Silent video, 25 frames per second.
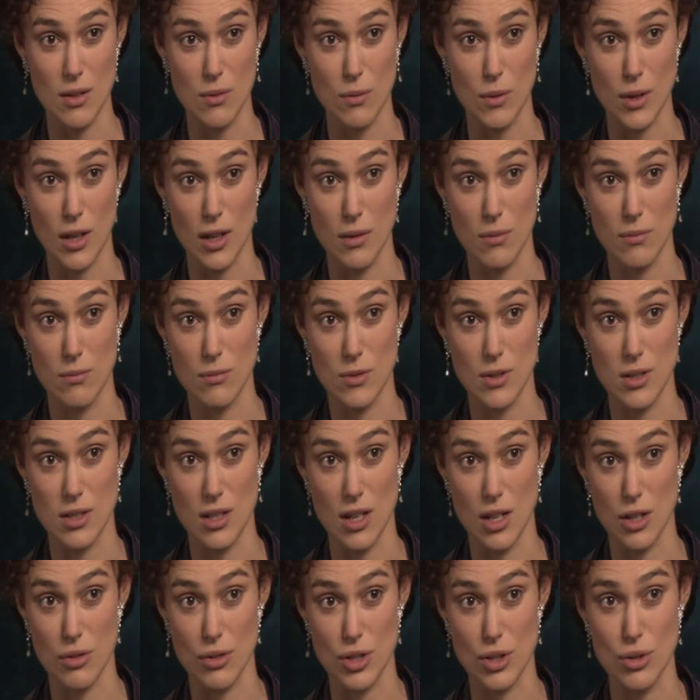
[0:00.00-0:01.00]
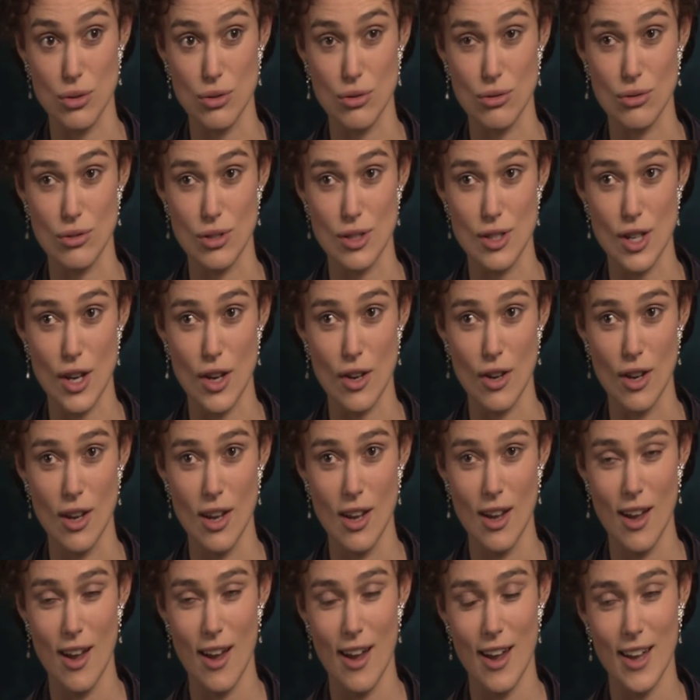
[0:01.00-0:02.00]
when I was younger at all. So
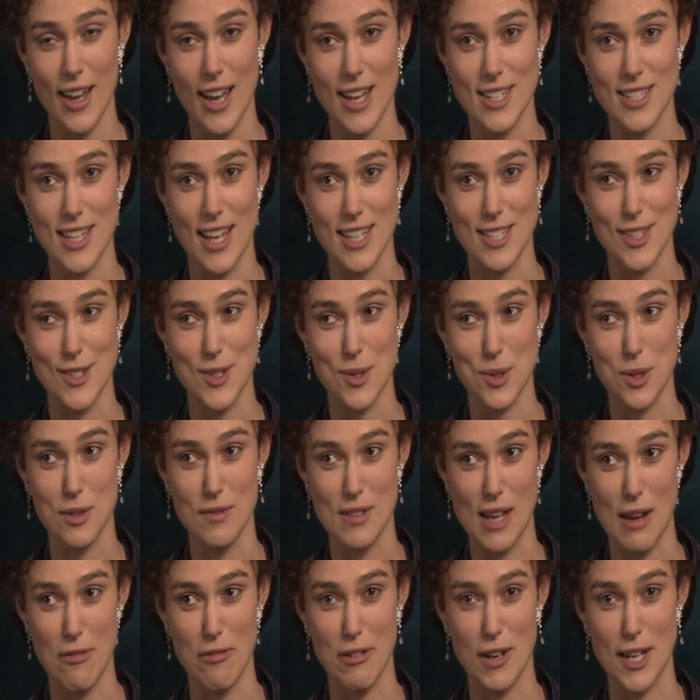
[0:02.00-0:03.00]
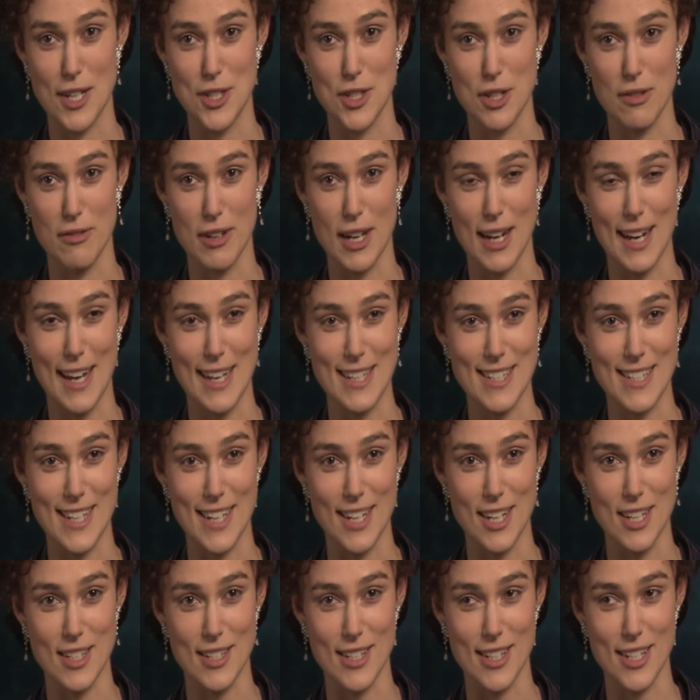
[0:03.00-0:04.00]
I guess that's the sort of definition of a
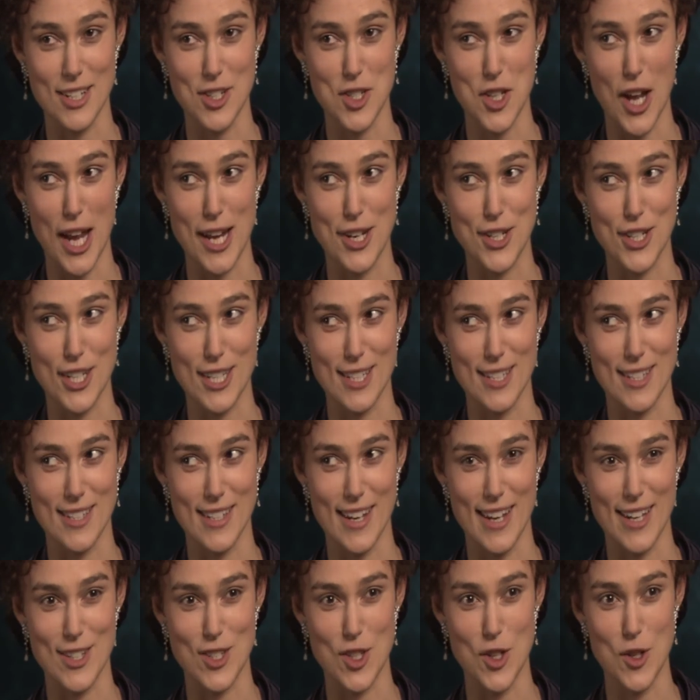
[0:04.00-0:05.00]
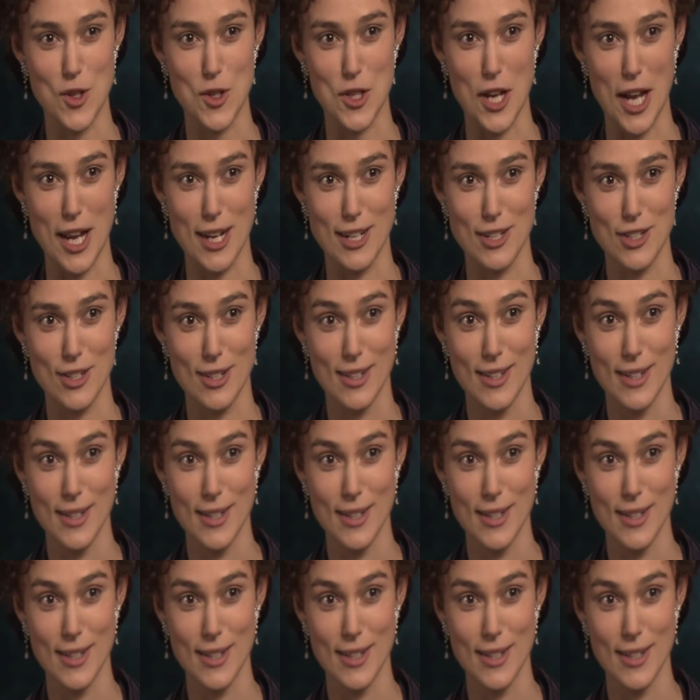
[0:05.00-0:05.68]
classic, because it changes as you change.